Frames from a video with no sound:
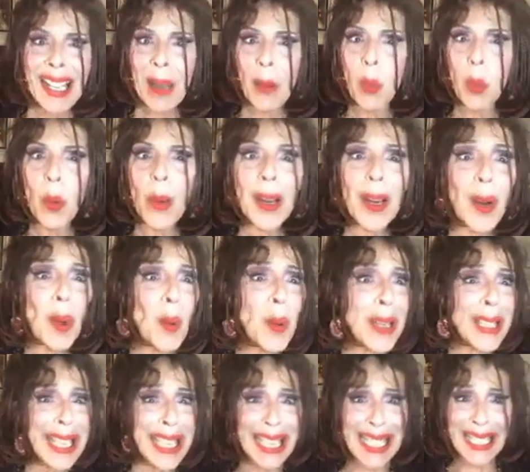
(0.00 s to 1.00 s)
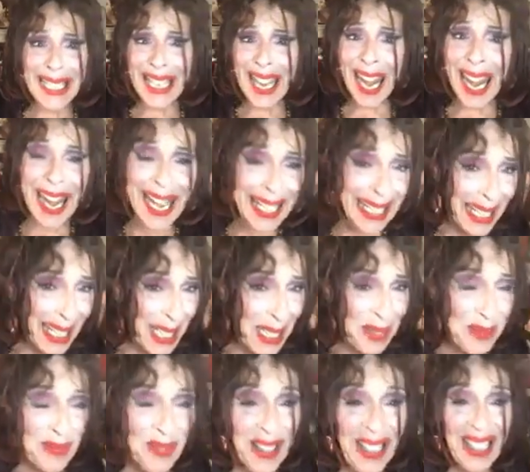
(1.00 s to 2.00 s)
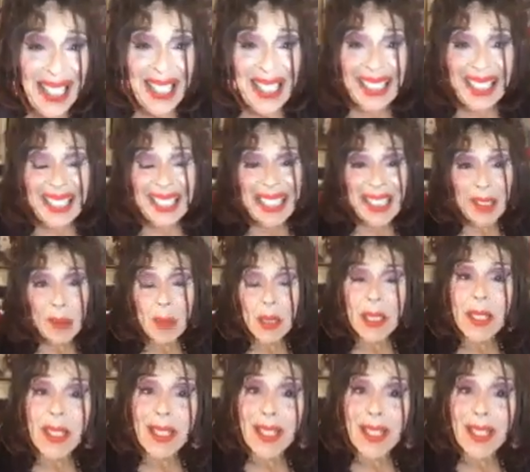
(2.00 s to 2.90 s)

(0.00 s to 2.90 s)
And where was he taking me? And he was